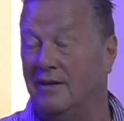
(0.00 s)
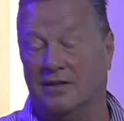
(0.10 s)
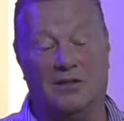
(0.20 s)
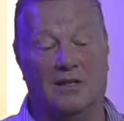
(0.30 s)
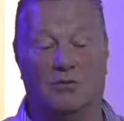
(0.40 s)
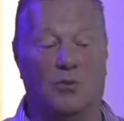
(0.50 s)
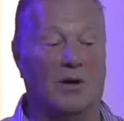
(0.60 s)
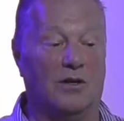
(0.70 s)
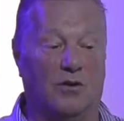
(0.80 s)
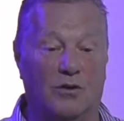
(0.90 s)
And he says,
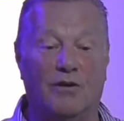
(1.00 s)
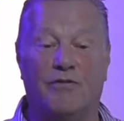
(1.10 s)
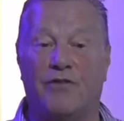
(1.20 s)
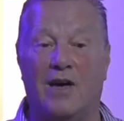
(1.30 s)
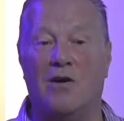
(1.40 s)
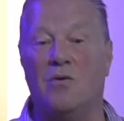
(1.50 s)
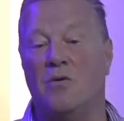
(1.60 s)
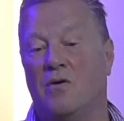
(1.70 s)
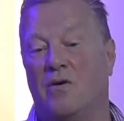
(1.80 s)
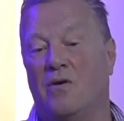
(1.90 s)
well, they could have fell,